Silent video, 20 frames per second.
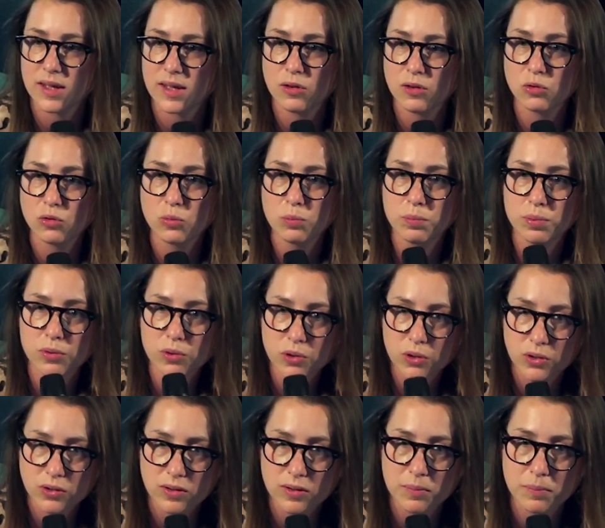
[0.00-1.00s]

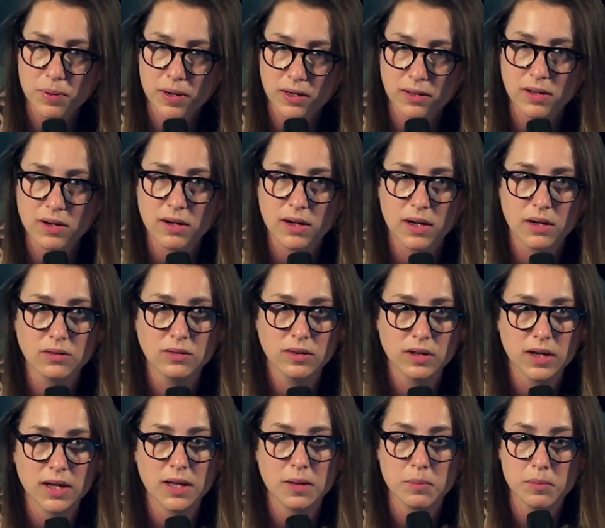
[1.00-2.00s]
support partner
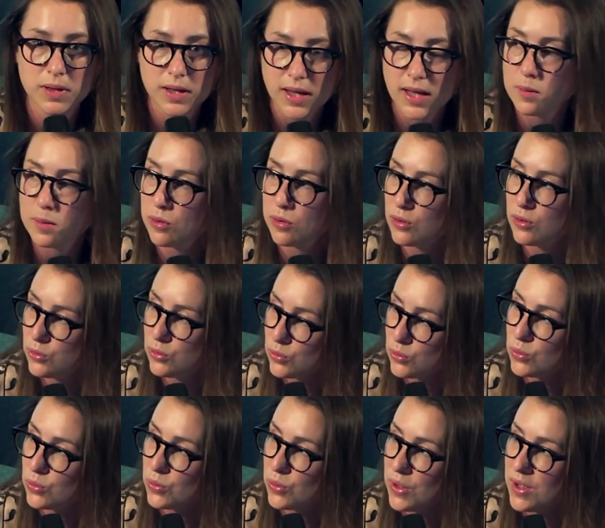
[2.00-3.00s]
country in being able
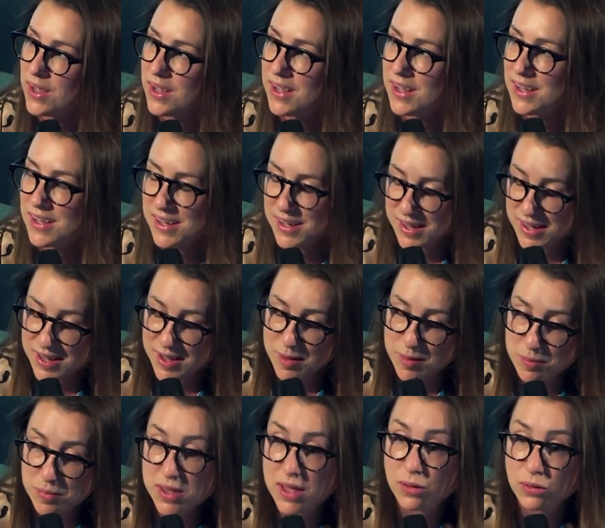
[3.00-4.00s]
to be